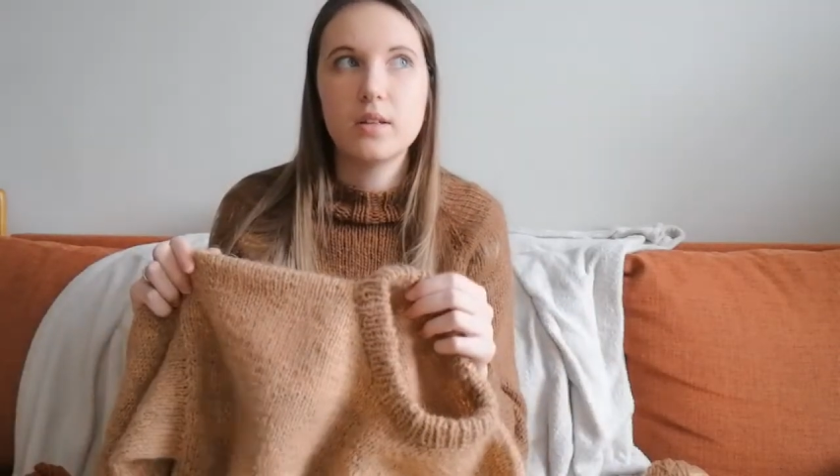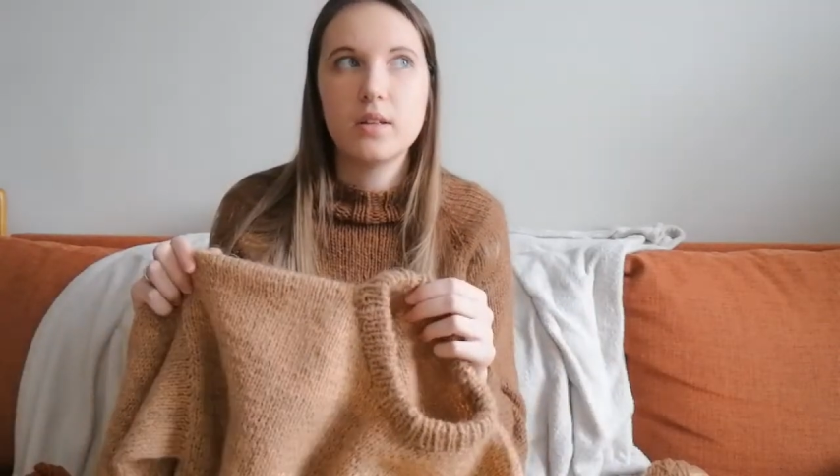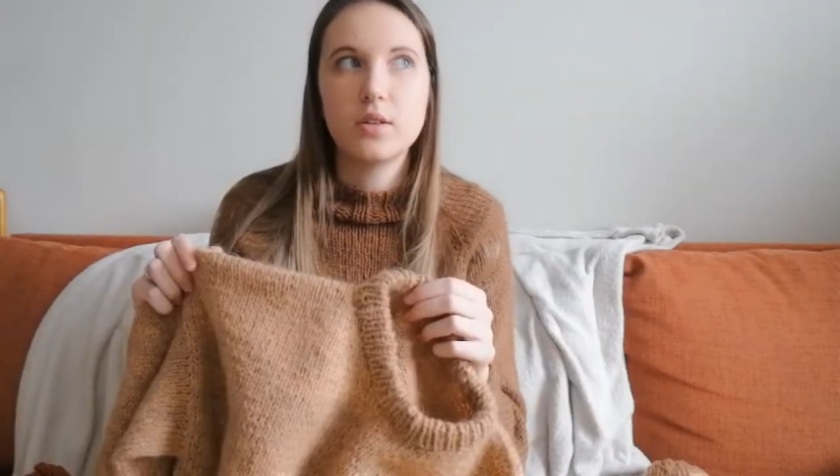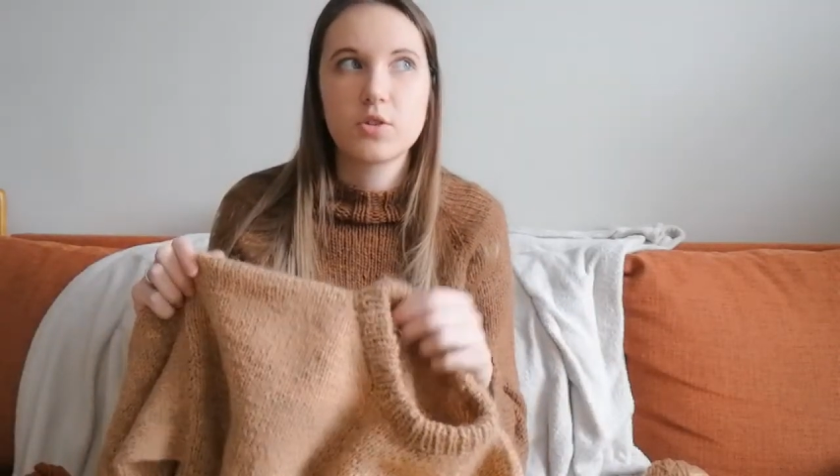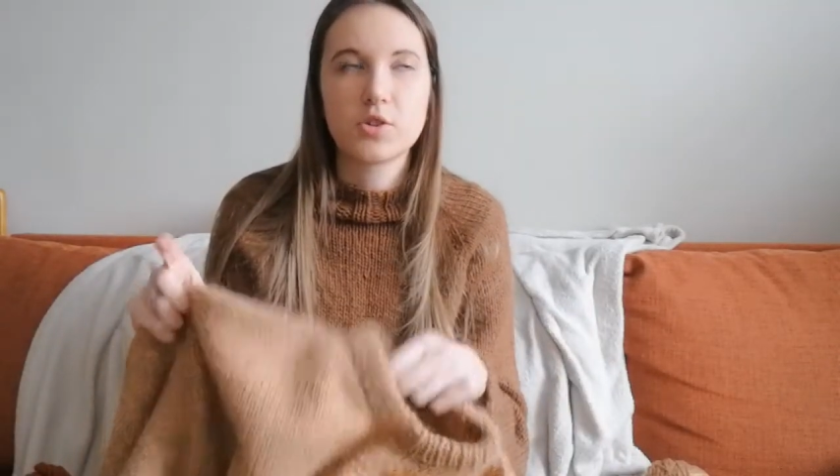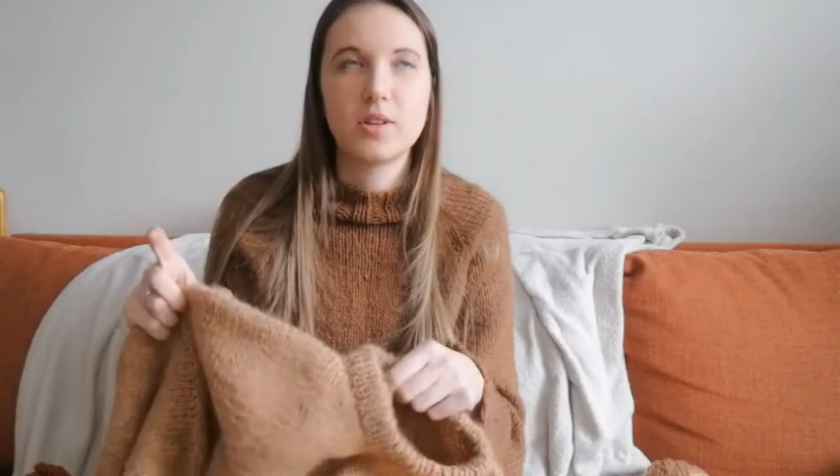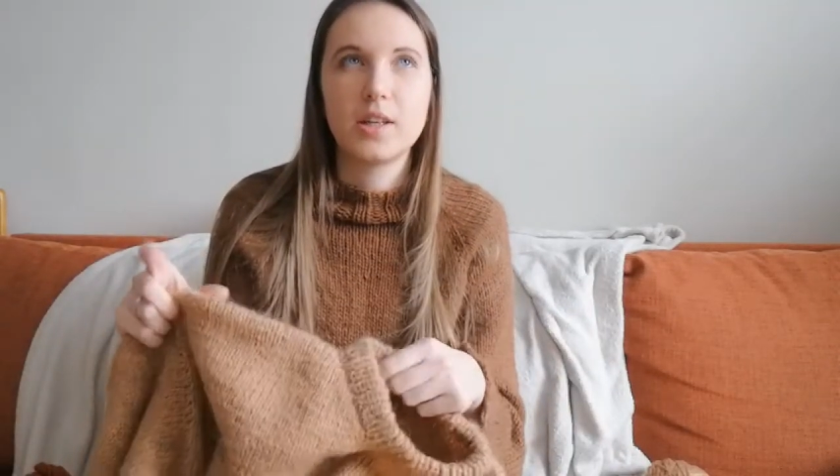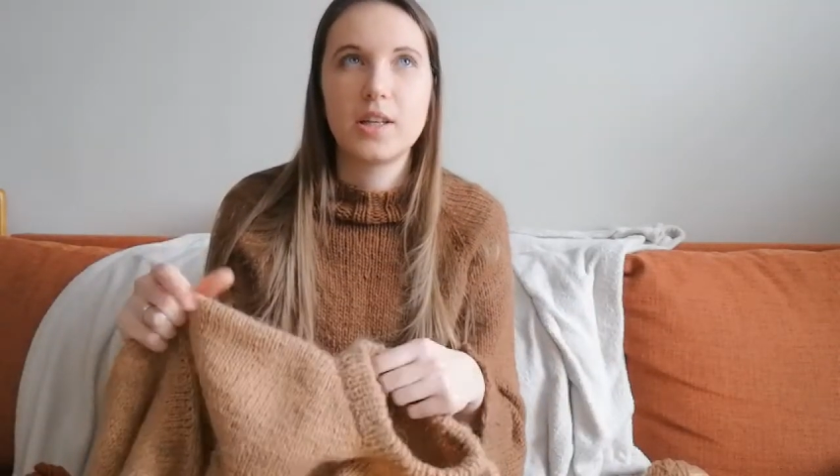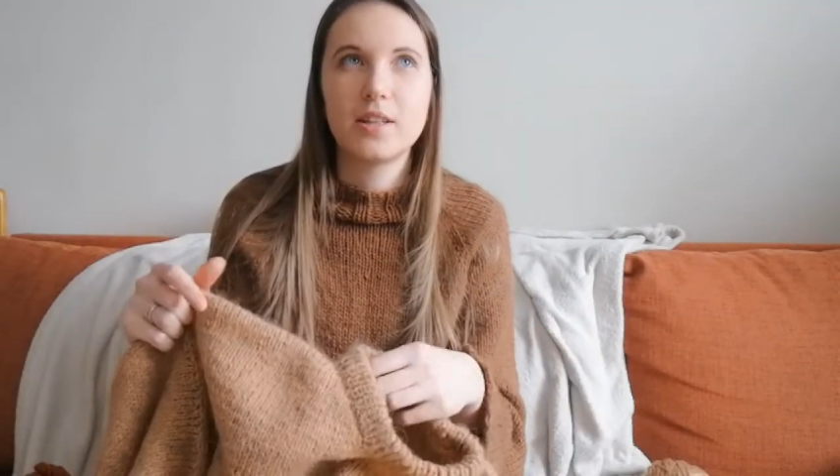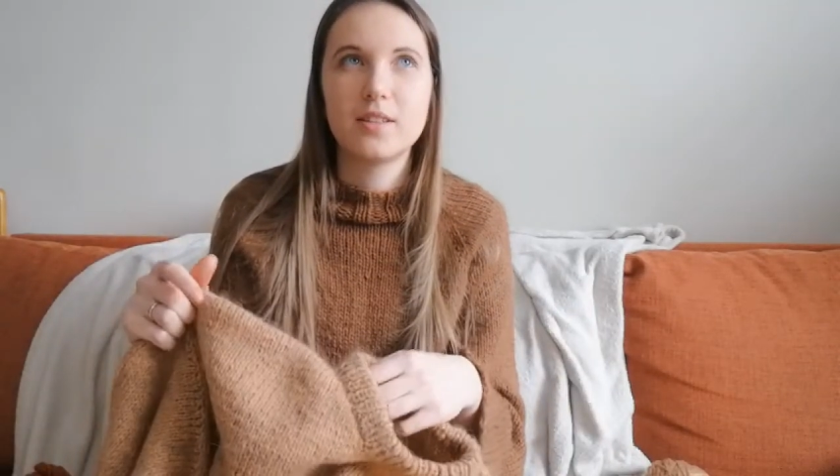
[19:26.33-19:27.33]
usually
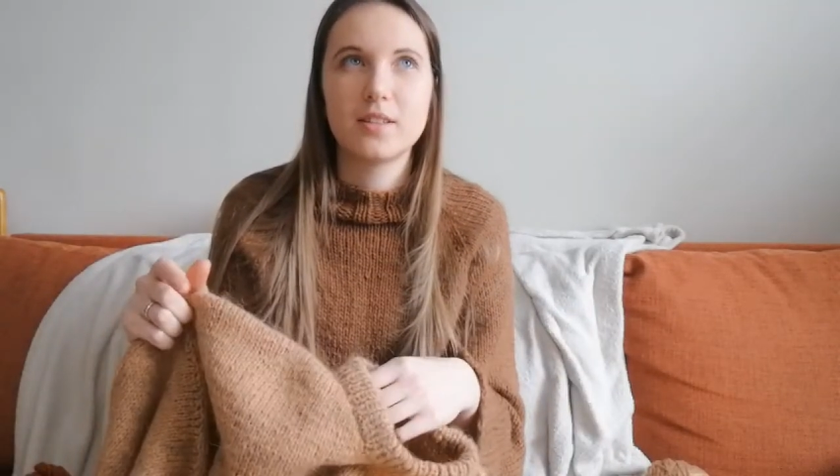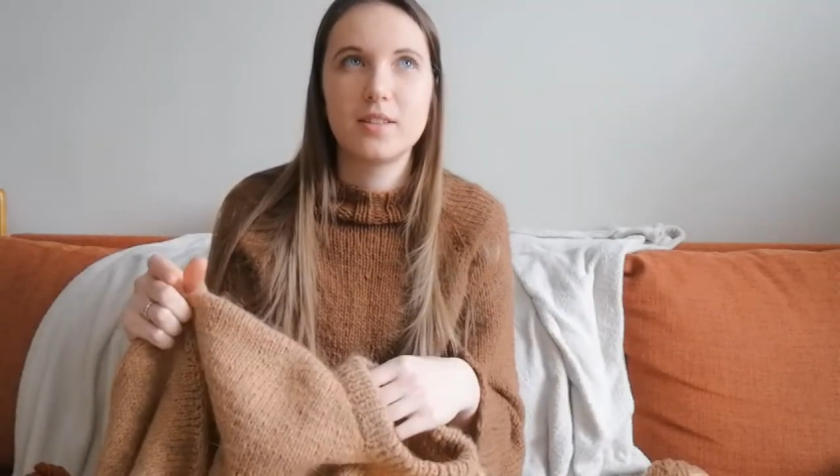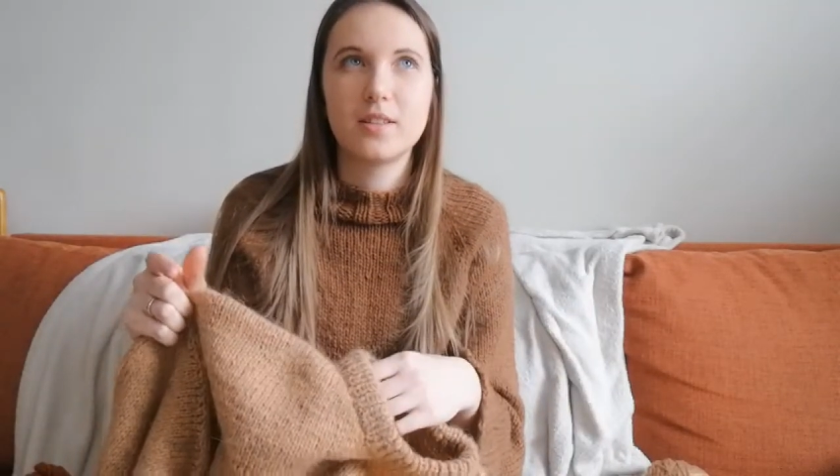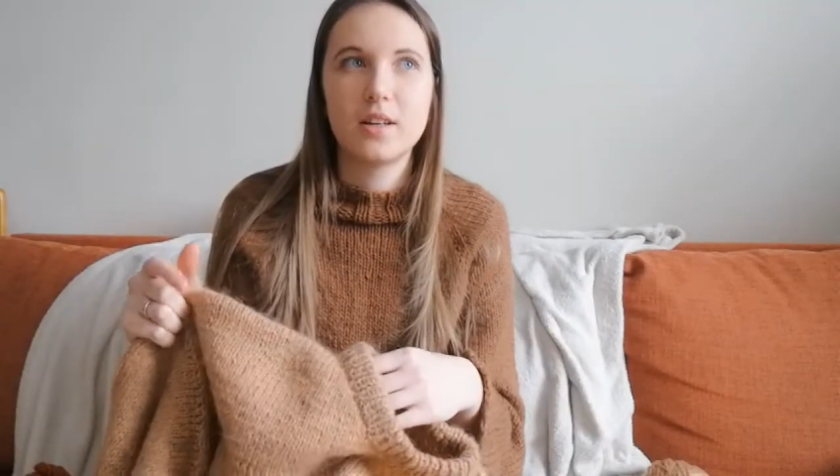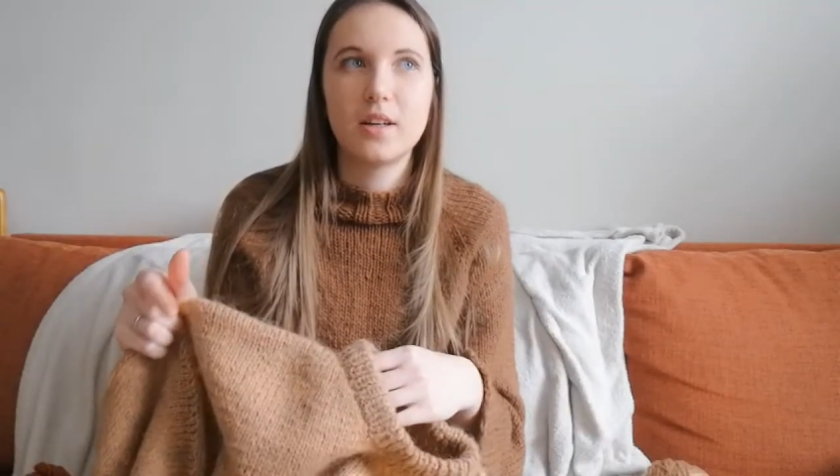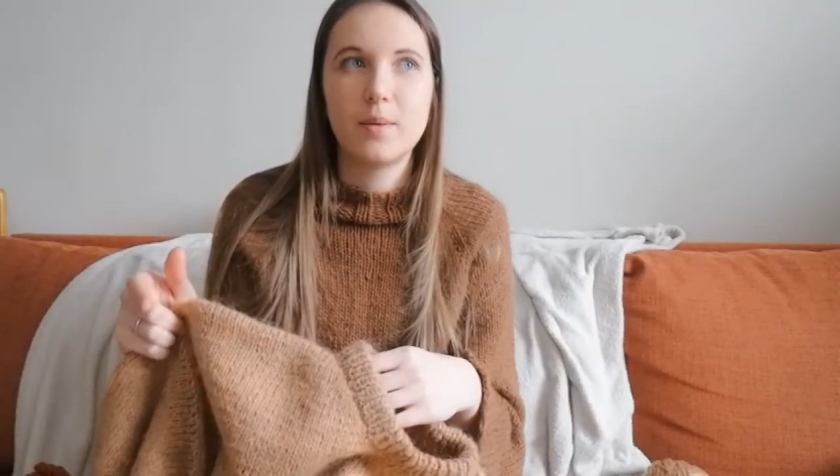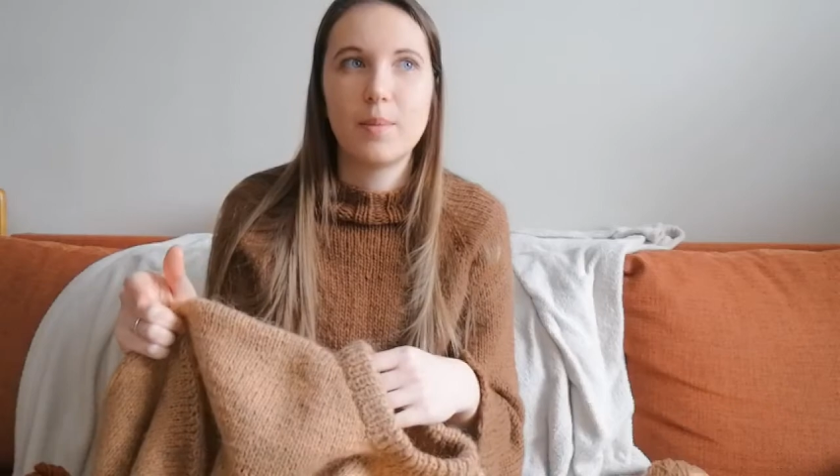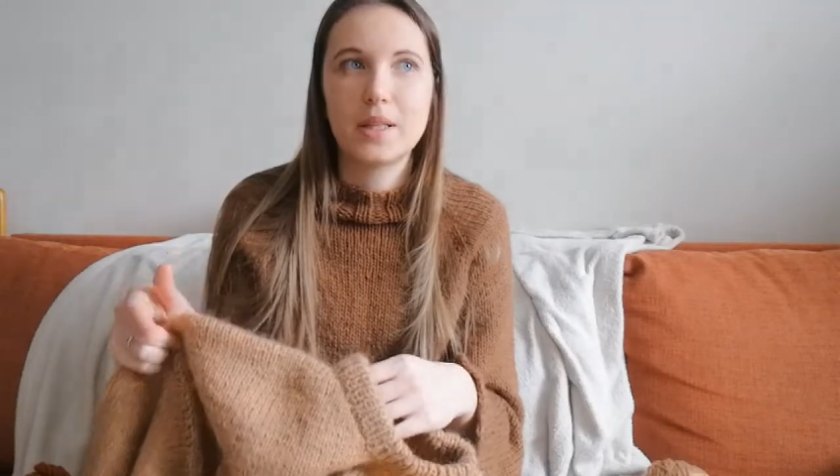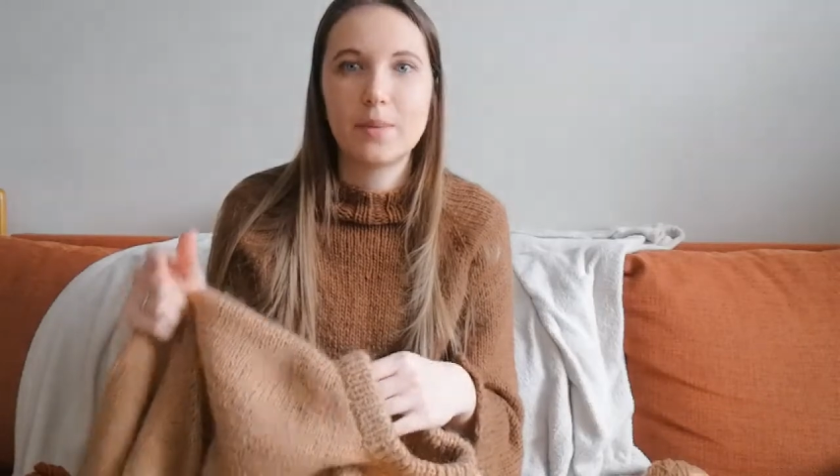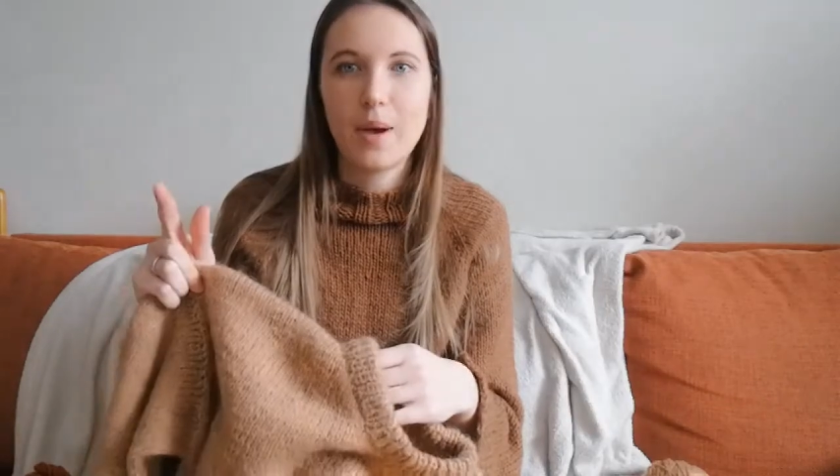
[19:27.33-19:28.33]
knit it
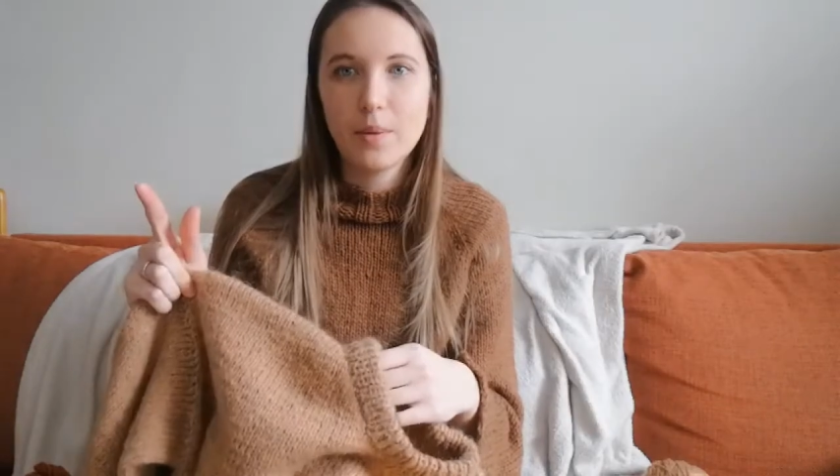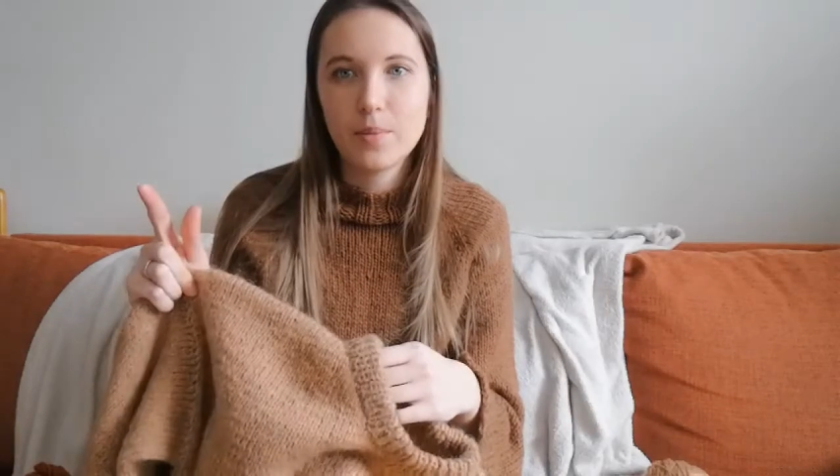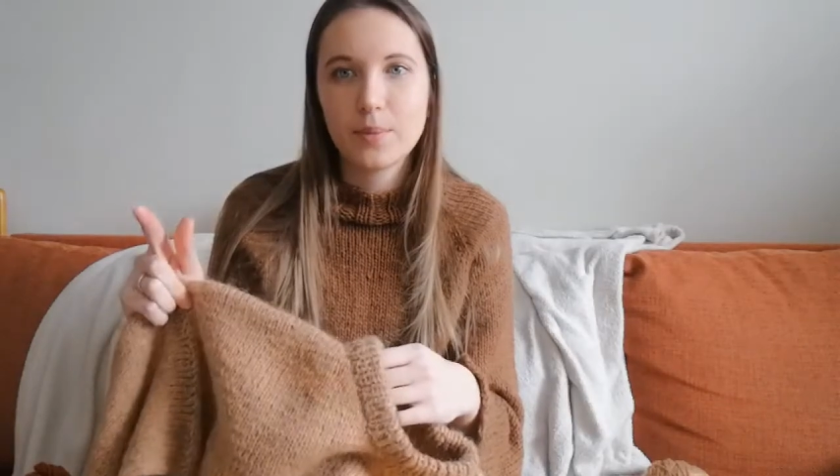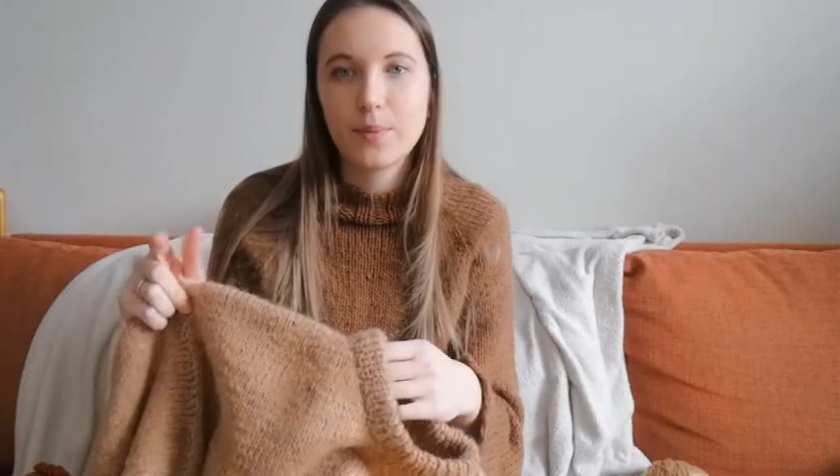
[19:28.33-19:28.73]
bottom up,